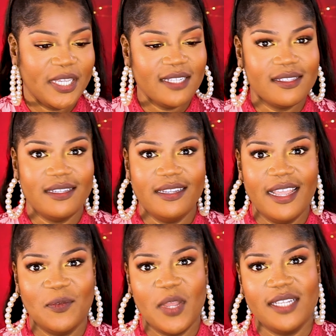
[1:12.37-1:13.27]
get to the
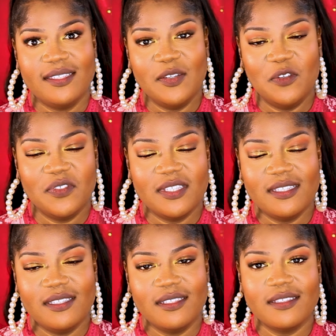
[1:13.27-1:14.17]
NYSC
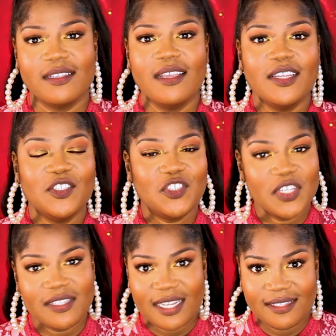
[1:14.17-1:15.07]
offices
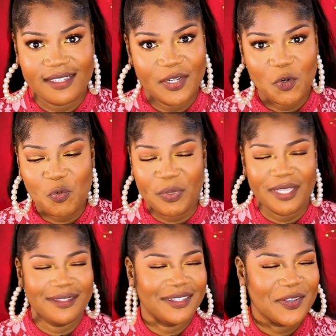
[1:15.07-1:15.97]
just as they
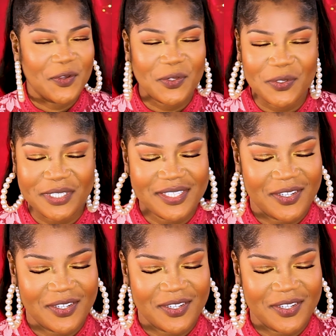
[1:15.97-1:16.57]
open. Glory to